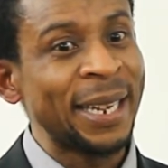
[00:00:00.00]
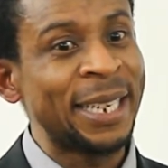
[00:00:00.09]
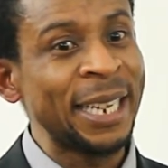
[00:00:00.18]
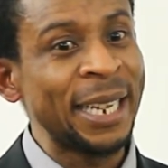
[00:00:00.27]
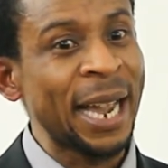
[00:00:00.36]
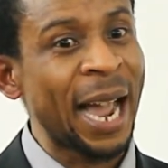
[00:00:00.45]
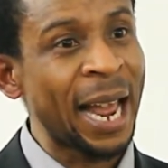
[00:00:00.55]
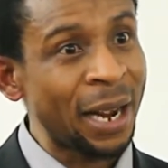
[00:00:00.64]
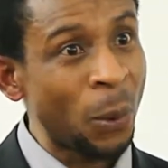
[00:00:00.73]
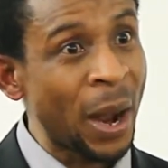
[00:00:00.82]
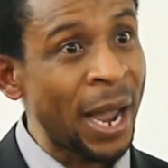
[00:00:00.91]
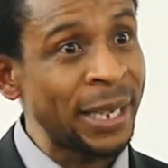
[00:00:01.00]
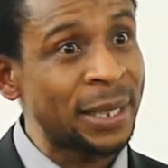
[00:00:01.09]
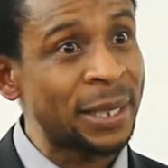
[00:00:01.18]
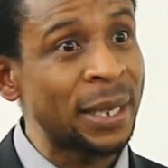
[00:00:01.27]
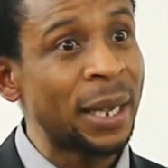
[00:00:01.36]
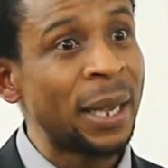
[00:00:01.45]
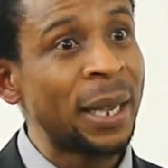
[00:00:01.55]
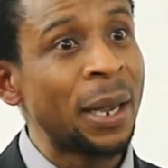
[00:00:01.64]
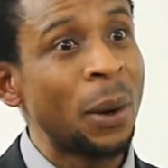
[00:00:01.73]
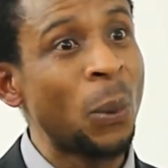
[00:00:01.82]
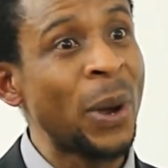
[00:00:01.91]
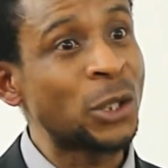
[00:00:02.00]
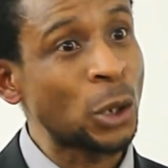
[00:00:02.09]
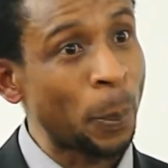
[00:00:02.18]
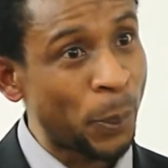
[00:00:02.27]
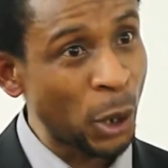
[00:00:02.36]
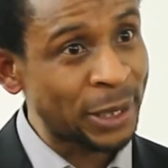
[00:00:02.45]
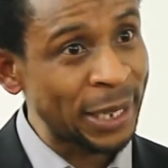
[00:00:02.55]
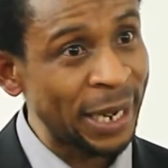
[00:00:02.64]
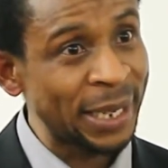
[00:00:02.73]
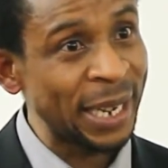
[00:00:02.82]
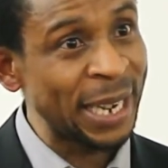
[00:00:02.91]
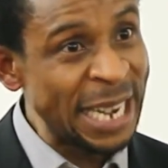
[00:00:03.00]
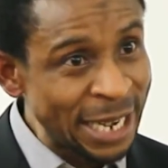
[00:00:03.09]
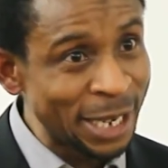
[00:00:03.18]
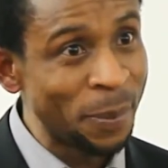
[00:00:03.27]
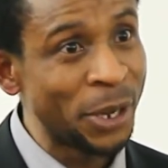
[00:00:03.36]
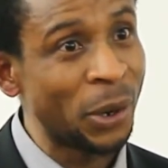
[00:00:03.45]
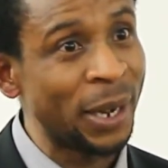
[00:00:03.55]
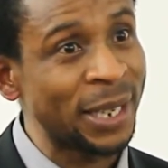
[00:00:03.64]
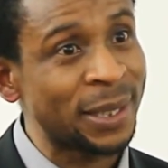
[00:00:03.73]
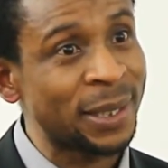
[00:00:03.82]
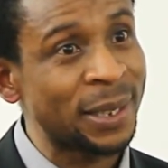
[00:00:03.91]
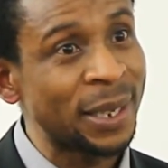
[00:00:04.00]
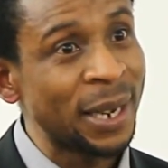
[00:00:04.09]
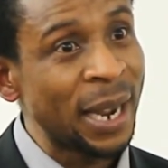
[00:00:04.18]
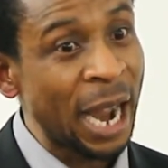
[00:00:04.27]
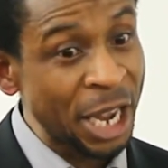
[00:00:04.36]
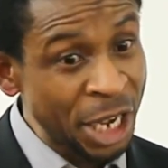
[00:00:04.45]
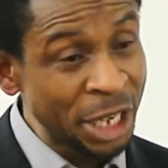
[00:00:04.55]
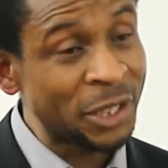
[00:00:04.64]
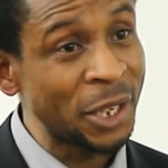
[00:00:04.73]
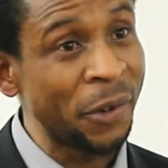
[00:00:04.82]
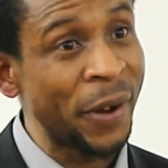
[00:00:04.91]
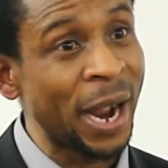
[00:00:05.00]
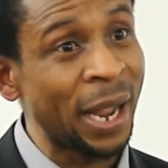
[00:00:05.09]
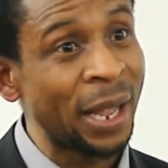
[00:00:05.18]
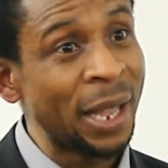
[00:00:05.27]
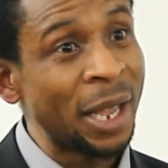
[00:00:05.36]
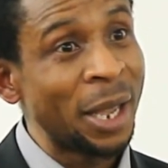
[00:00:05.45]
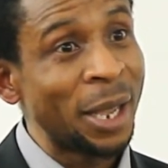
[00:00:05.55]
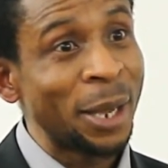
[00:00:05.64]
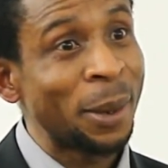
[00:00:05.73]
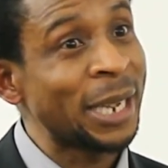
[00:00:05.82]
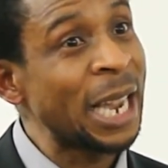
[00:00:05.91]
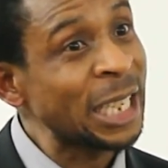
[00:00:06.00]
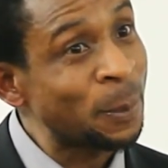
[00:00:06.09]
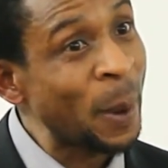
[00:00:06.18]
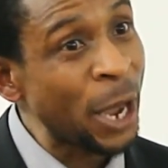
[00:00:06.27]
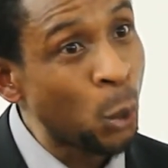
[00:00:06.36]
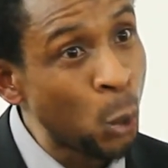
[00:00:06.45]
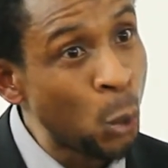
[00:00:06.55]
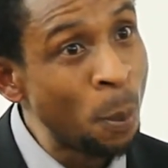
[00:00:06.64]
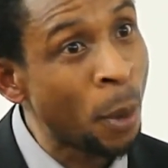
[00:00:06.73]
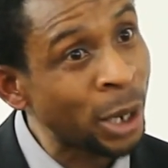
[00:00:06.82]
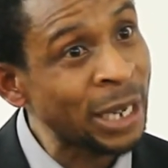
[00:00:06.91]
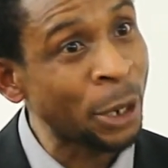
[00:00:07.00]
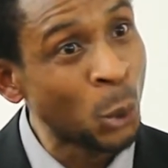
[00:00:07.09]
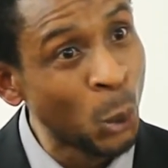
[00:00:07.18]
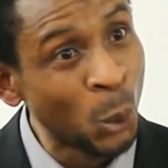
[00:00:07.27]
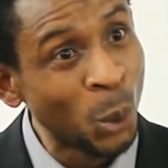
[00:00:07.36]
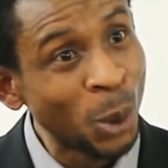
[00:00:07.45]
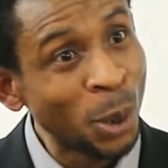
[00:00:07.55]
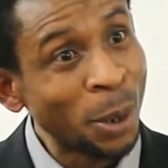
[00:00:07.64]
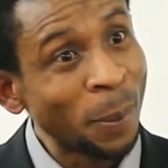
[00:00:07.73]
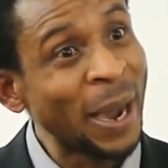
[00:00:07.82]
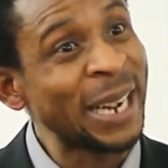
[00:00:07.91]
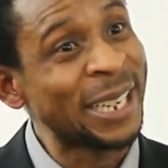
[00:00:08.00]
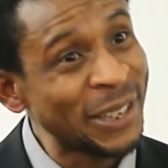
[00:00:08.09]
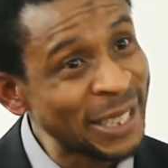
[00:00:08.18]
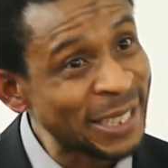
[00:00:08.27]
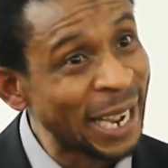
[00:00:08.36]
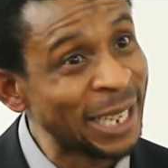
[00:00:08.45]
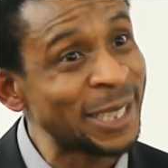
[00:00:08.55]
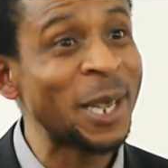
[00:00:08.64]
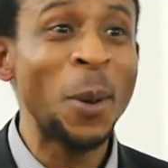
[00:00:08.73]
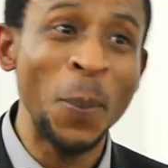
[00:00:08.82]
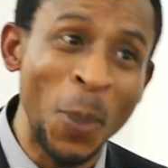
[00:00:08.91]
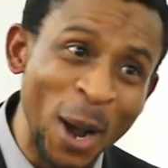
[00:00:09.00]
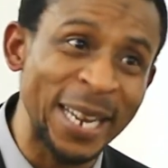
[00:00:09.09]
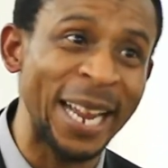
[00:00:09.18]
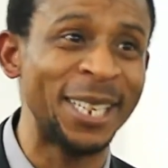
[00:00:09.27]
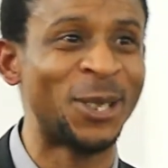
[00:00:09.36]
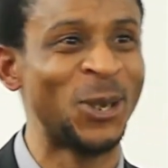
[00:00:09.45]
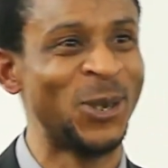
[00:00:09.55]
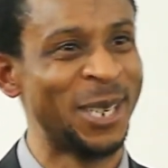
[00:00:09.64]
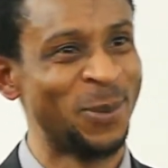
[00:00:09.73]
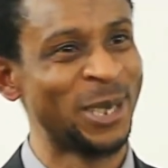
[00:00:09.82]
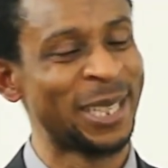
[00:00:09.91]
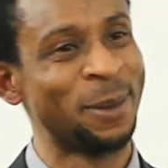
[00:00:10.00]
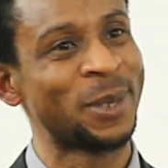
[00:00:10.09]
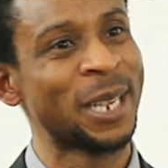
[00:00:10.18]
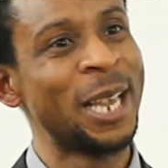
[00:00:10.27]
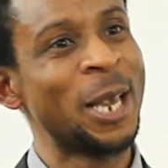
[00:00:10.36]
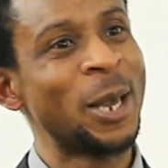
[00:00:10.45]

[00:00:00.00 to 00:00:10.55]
the Alawites were supported in the Middle East, in Syria. Guess by who more than who? By the Christians more than the Sunni Muslims.